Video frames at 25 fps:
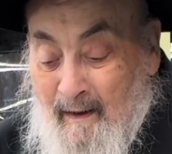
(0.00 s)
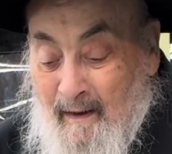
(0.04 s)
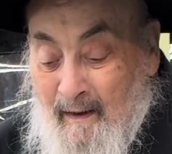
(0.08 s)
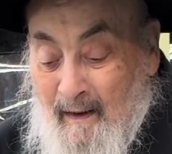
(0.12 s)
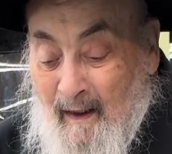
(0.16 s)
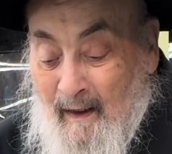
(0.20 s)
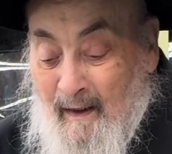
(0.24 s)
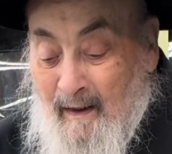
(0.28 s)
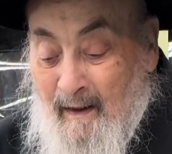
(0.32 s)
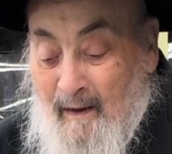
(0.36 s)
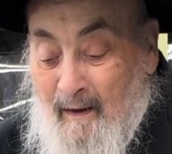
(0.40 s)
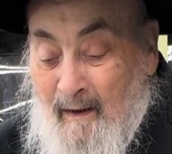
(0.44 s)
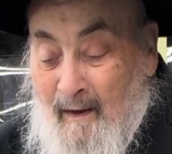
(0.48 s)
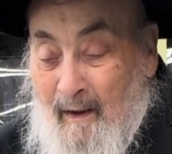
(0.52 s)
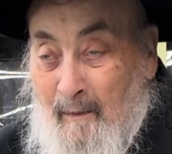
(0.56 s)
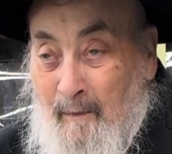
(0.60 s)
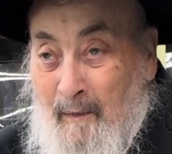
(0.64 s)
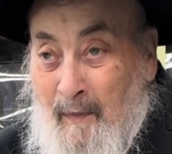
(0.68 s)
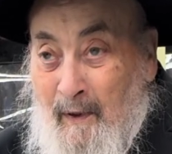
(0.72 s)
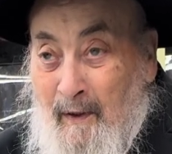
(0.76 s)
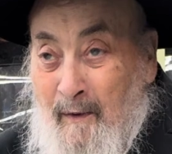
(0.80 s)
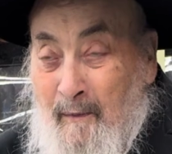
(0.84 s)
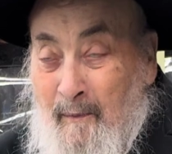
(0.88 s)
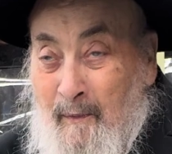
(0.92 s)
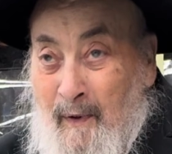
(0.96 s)
That,
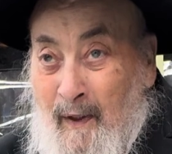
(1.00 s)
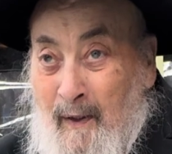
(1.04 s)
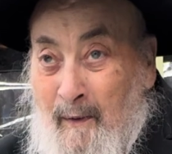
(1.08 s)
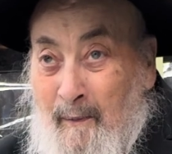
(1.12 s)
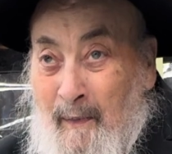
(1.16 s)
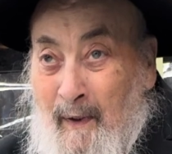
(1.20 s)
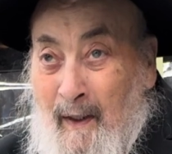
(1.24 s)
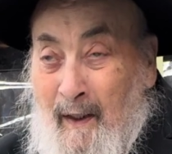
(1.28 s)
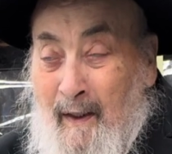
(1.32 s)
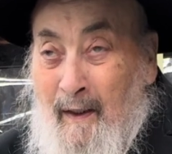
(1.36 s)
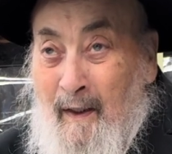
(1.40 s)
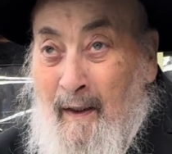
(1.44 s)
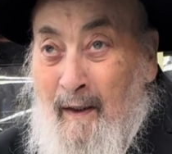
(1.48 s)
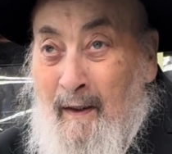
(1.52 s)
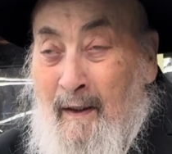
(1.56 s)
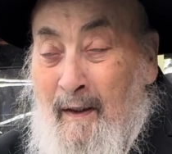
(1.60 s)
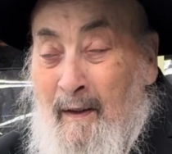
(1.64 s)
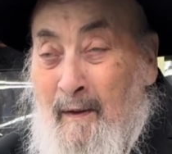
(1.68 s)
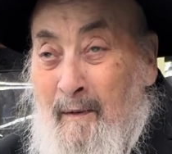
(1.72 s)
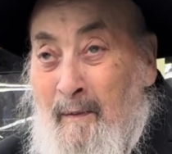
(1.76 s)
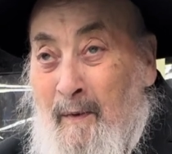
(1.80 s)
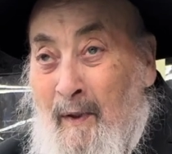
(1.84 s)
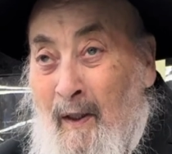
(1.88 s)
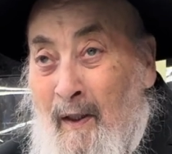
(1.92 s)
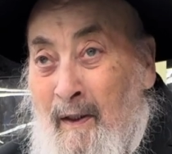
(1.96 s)
but by
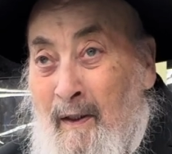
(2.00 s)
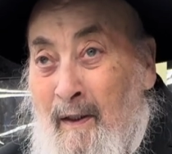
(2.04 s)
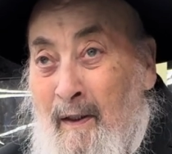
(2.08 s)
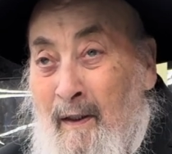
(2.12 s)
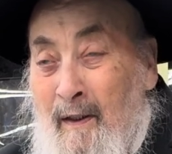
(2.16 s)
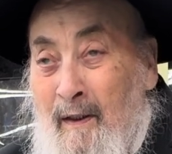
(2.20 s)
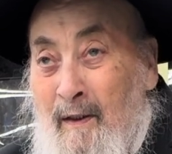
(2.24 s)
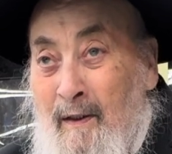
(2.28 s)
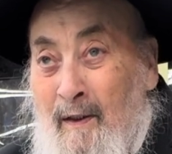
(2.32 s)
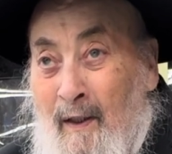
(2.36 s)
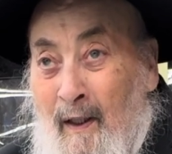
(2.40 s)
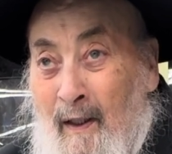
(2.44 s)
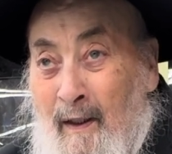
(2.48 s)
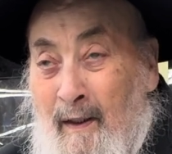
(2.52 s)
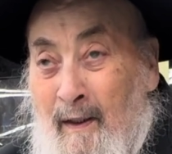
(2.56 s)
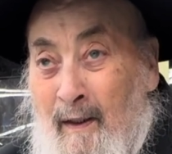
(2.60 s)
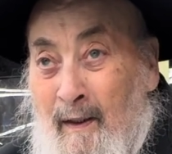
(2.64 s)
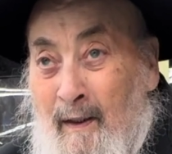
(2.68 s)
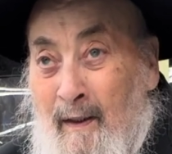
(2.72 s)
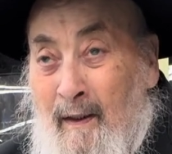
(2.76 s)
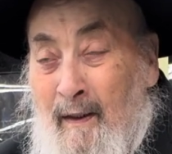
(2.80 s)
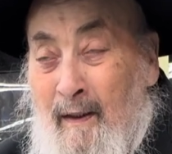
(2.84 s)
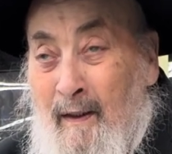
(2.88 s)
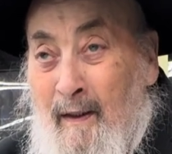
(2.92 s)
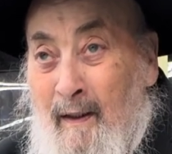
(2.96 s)
the oil
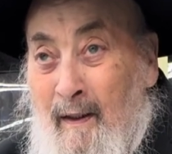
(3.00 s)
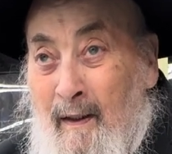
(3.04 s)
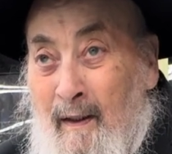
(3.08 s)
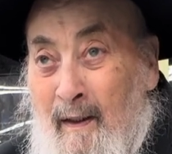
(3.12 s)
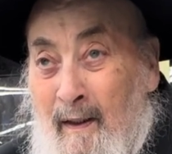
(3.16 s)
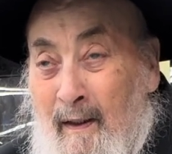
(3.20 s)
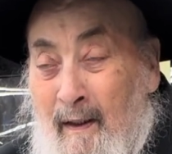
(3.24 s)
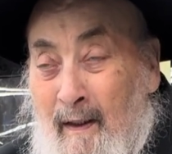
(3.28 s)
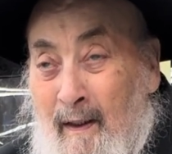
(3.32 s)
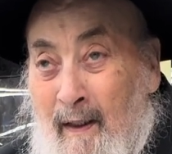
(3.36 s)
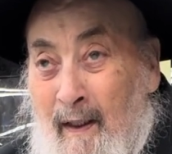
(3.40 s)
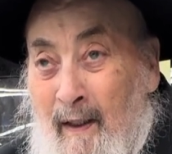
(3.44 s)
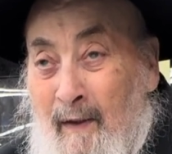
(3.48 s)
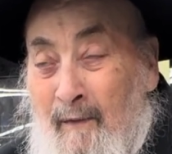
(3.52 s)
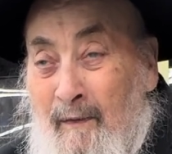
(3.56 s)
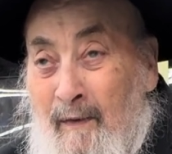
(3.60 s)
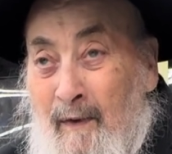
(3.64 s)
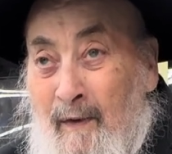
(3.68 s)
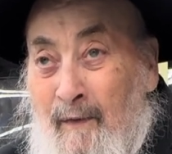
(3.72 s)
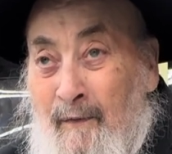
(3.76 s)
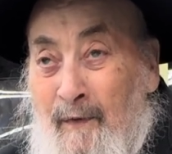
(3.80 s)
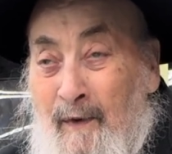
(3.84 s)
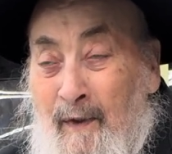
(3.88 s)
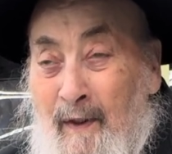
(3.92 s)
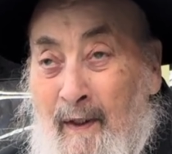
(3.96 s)
Torah,
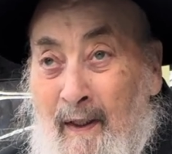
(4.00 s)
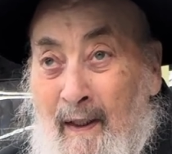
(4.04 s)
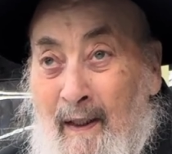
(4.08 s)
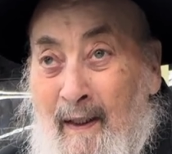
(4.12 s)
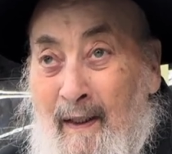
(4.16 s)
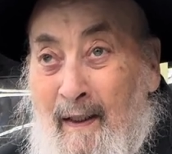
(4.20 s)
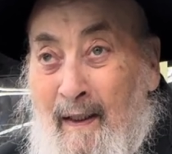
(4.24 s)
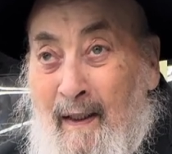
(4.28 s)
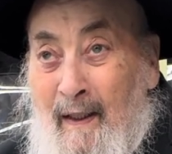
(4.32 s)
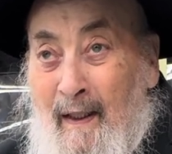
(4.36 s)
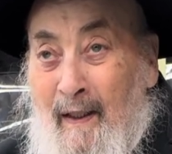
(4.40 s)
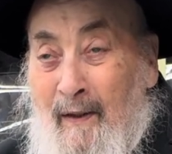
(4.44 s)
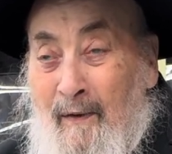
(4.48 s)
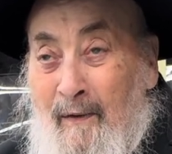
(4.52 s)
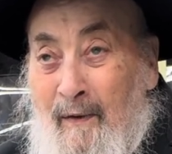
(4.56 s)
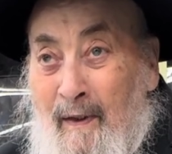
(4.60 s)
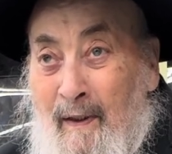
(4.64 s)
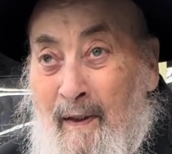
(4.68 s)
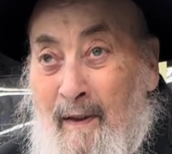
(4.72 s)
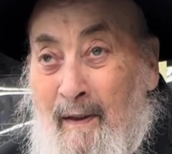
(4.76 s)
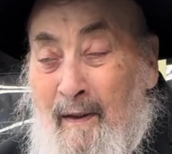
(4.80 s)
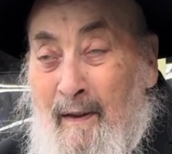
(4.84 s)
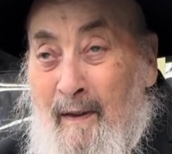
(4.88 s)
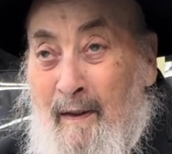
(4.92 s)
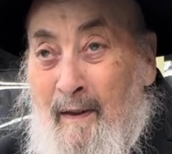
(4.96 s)
even if you didn't hear
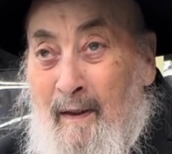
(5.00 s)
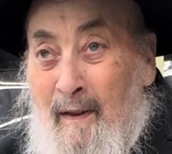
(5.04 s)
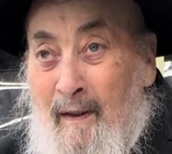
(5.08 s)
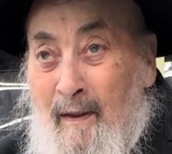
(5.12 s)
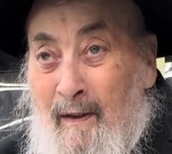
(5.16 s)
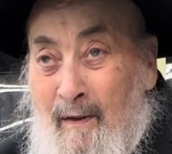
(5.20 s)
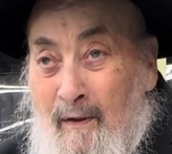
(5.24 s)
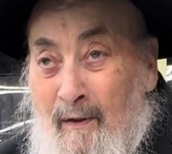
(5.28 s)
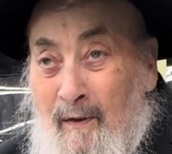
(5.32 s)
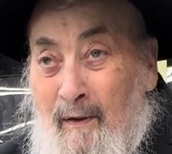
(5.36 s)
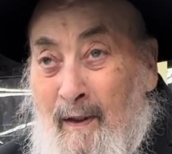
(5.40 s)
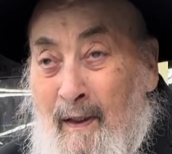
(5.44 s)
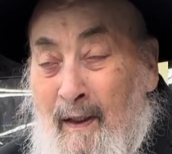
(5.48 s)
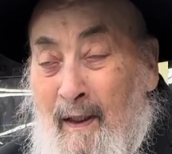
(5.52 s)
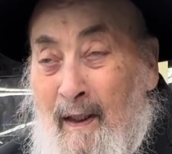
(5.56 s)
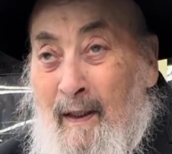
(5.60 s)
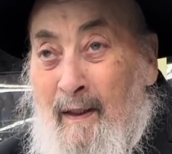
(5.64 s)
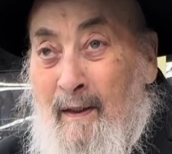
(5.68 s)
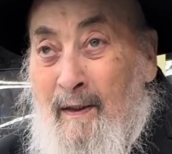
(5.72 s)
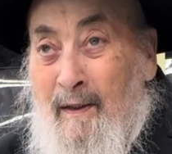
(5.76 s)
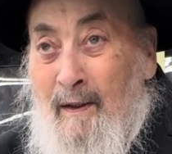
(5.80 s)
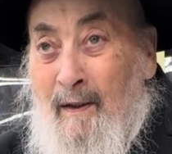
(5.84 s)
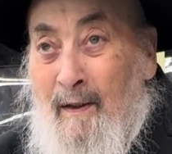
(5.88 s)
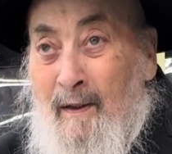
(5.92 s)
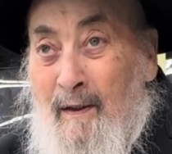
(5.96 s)
it, you
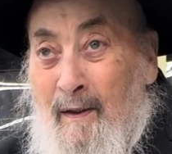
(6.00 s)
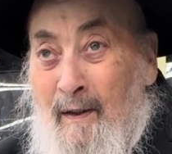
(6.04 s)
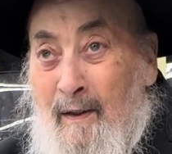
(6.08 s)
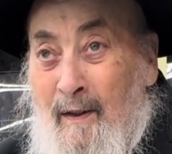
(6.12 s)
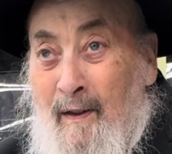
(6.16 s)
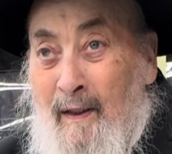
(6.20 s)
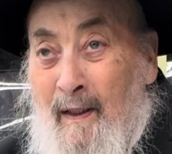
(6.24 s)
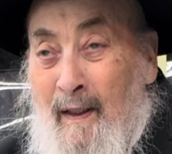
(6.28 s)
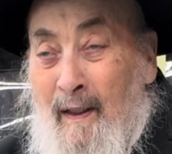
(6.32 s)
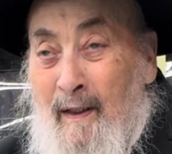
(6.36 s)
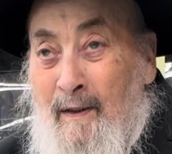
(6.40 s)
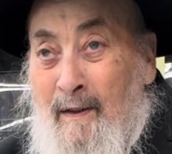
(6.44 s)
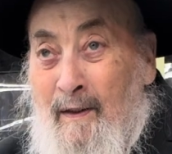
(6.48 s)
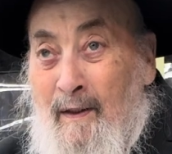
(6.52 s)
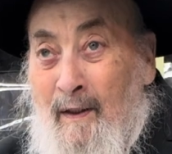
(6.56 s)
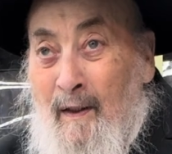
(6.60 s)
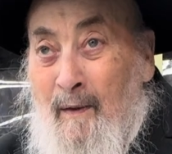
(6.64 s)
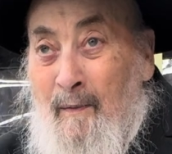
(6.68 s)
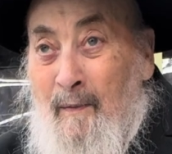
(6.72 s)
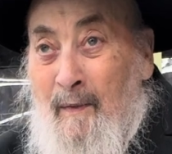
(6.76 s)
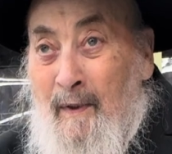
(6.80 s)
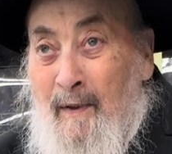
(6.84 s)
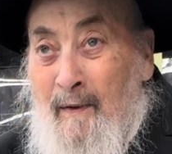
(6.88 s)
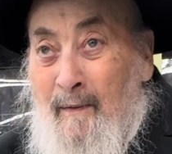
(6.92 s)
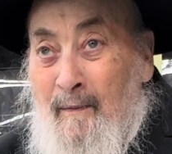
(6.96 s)
can answer
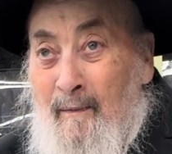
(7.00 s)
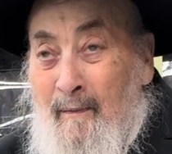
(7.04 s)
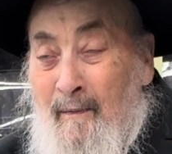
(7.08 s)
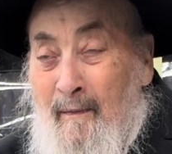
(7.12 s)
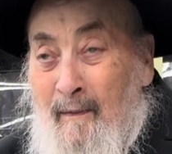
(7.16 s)
amen.